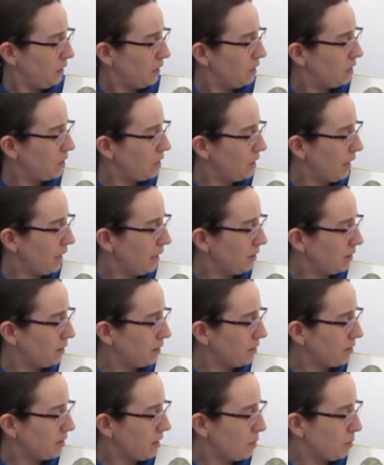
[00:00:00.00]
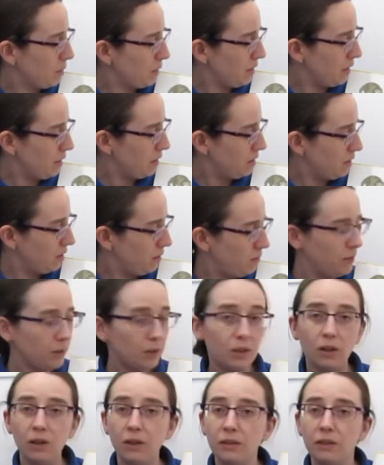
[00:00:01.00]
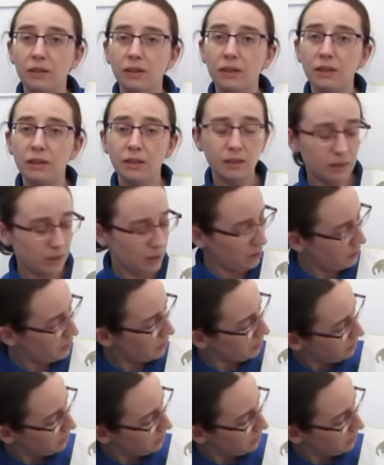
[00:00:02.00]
she ate her supper, then she forgot that she'd